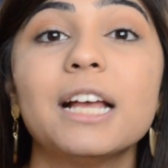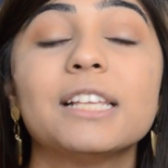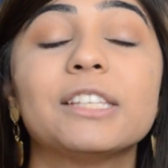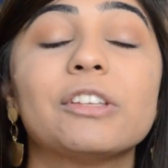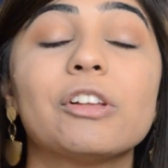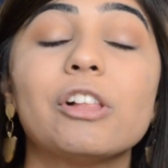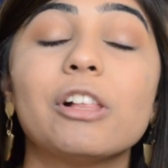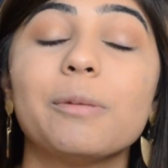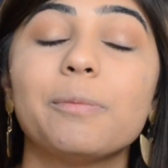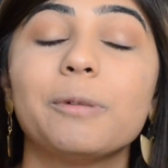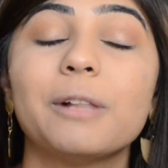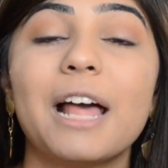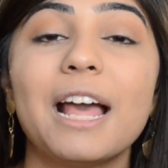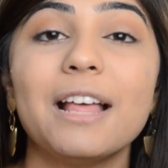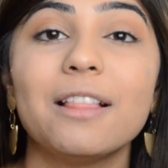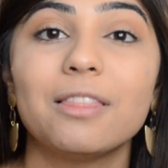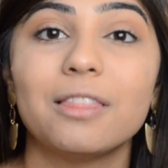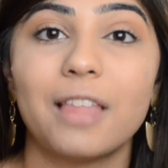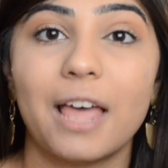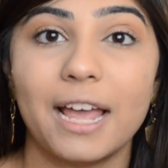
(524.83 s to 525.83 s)
So I'll
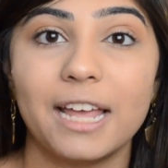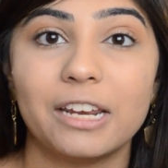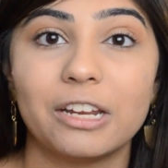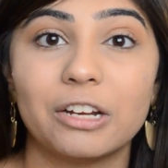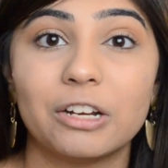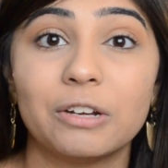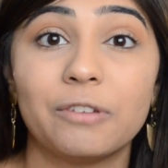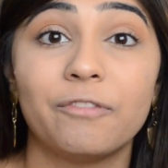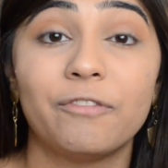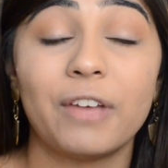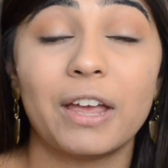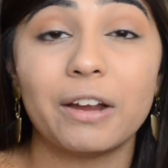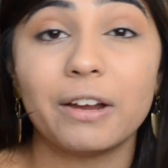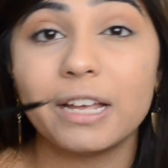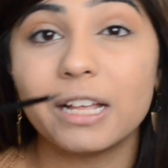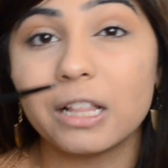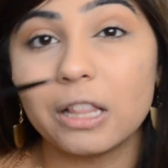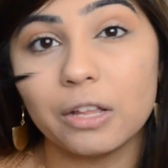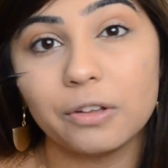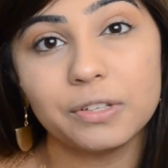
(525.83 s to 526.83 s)
apply liner
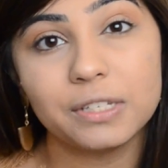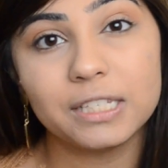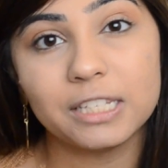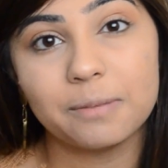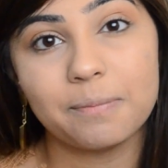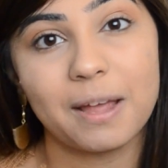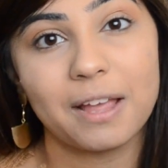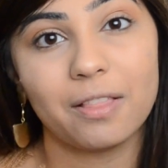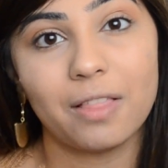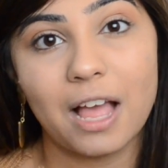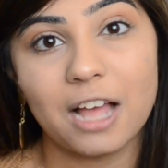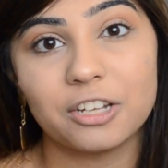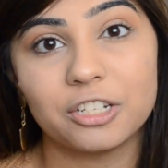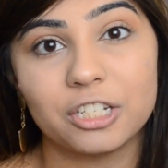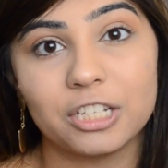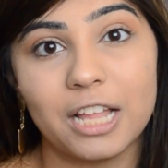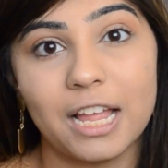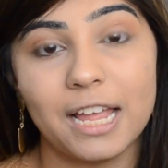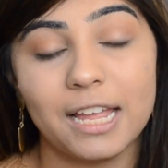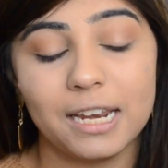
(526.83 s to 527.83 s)
very close to my
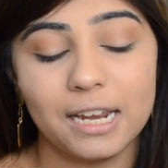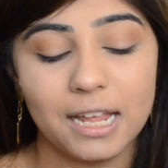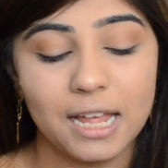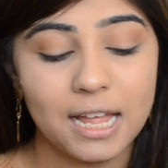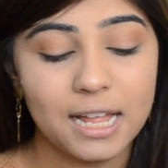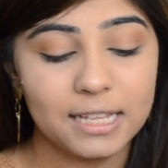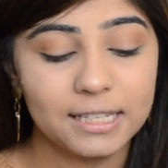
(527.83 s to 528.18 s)
lash line.